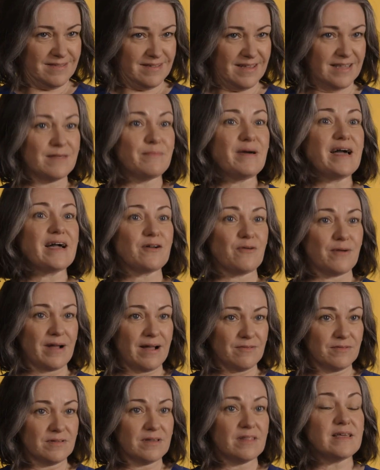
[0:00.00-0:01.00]
in the
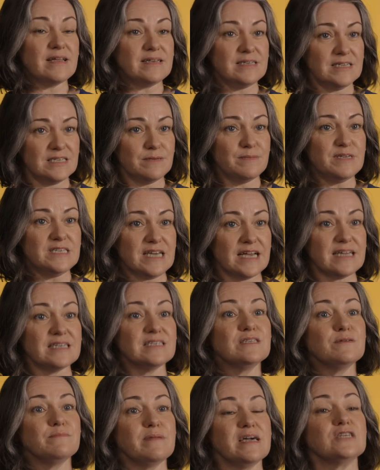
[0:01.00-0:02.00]
background that need to be done
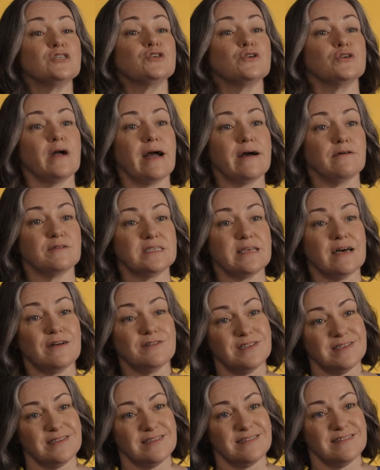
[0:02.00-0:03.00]
to make sure your house
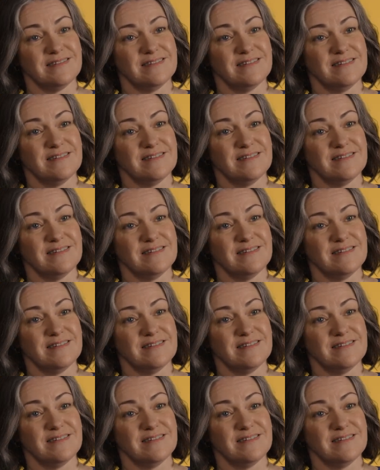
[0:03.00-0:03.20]
sells.